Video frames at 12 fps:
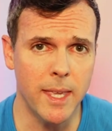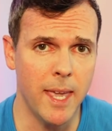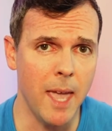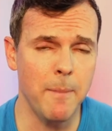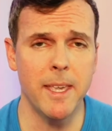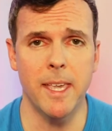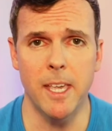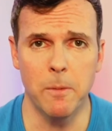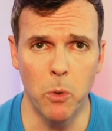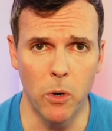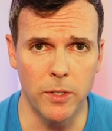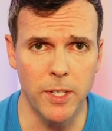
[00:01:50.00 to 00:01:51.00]
gaming
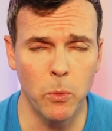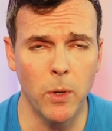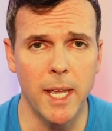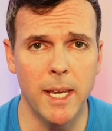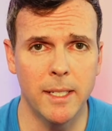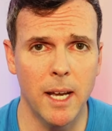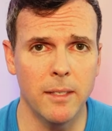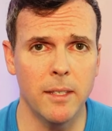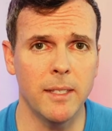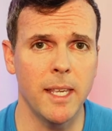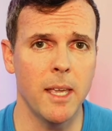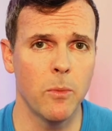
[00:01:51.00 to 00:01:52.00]
keyboards, and what he does
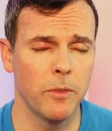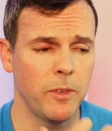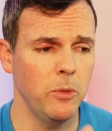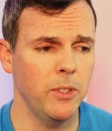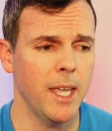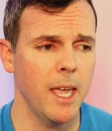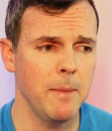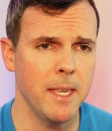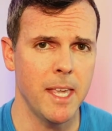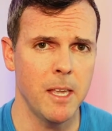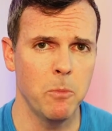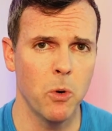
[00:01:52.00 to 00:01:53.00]
is he reviews the gaming
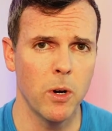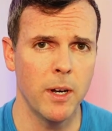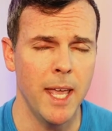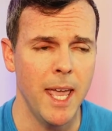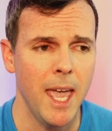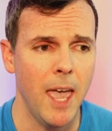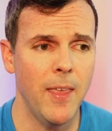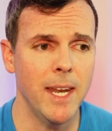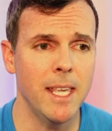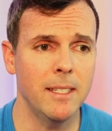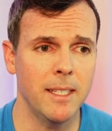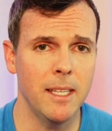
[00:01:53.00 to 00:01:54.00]
keyboard and then
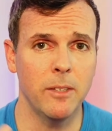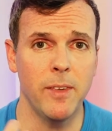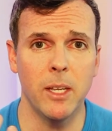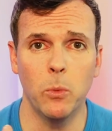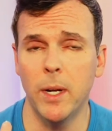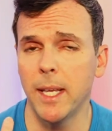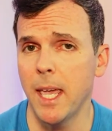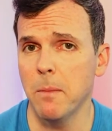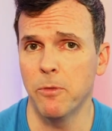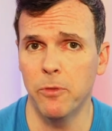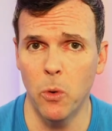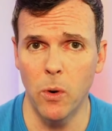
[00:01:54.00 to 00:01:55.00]
he sees if he can win a game
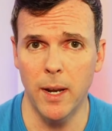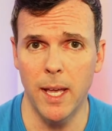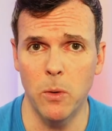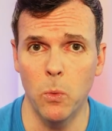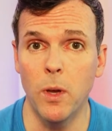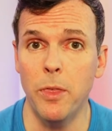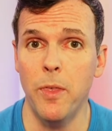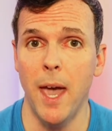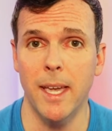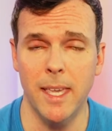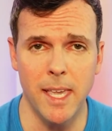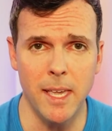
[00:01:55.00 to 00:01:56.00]
of Fortnite with
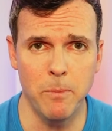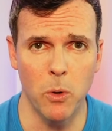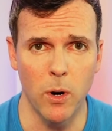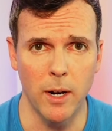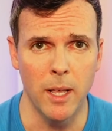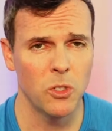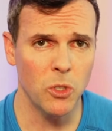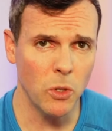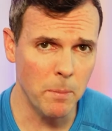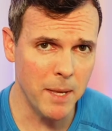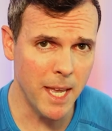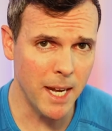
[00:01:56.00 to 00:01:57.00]
that keyboard. So
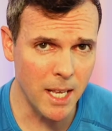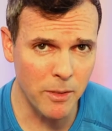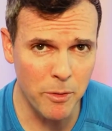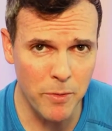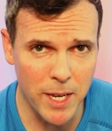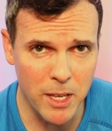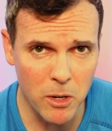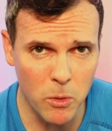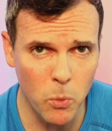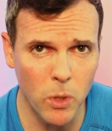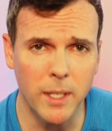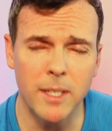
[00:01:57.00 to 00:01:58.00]
the beginning of the video
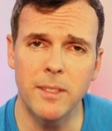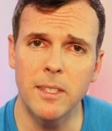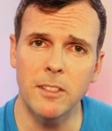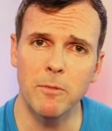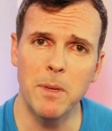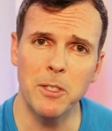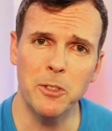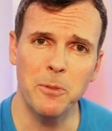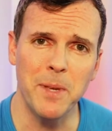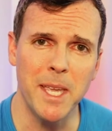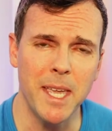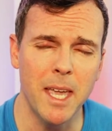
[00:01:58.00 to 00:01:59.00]
will consist of
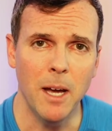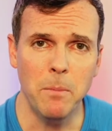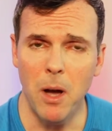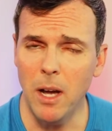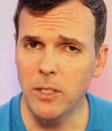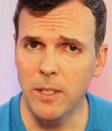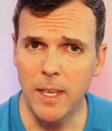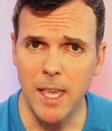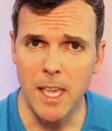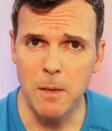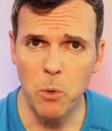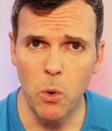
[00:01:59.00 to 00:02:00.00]
Mr. B unboxing the
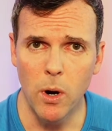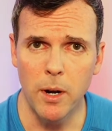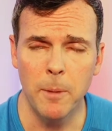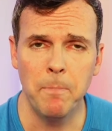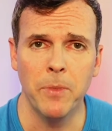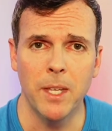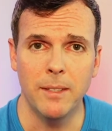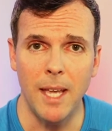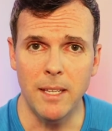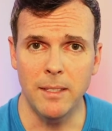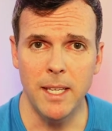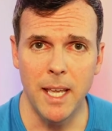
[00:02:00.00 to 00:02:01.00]
keyboard,
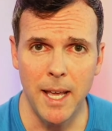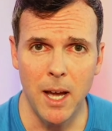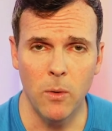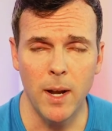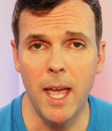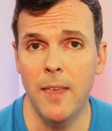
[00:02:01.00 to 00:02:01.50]
testing it out, and